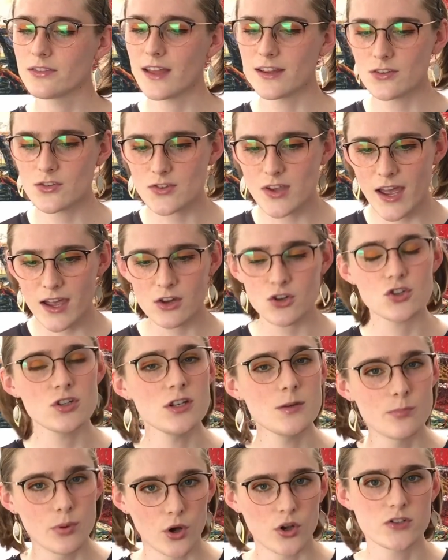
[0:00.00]
that is
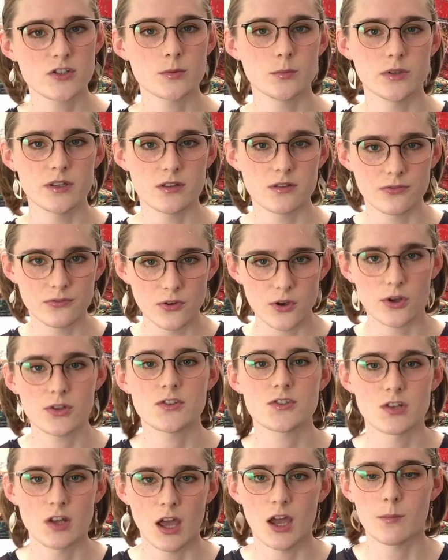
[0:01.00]
actually possibly the
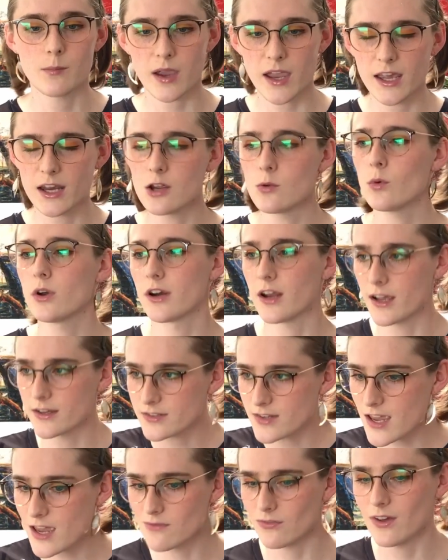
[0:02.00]
first time anyone
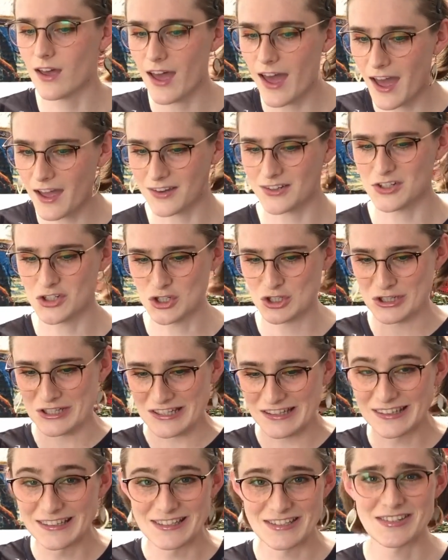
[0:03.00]
has ever actually
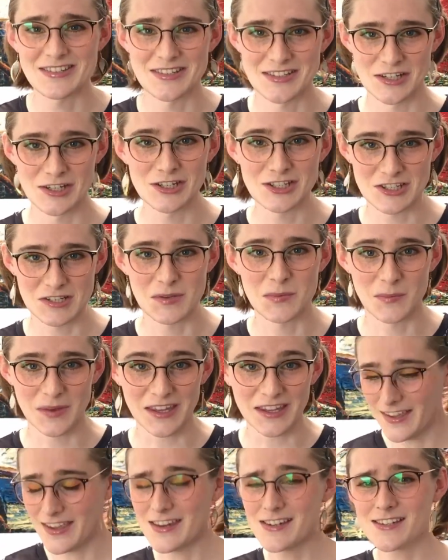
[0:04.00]
listened to
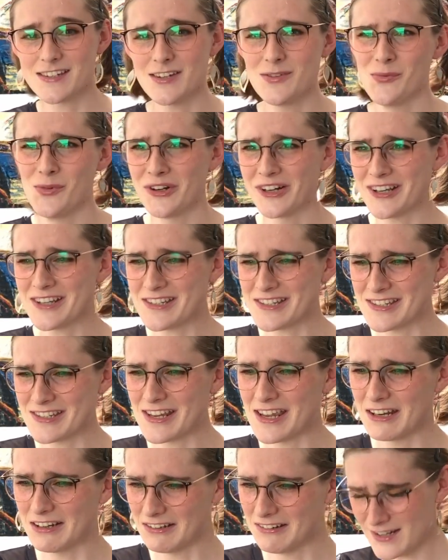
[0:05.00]
me. He did what I
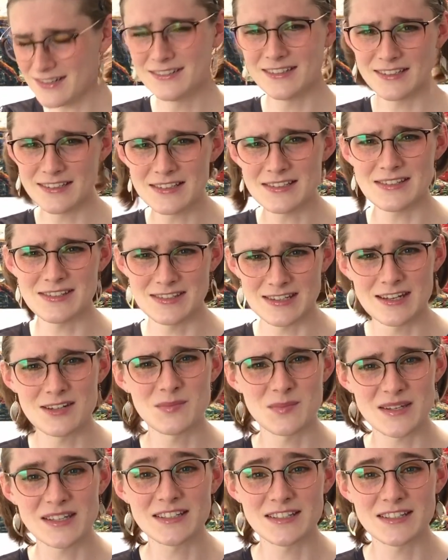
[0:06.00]
said. He didn't send me a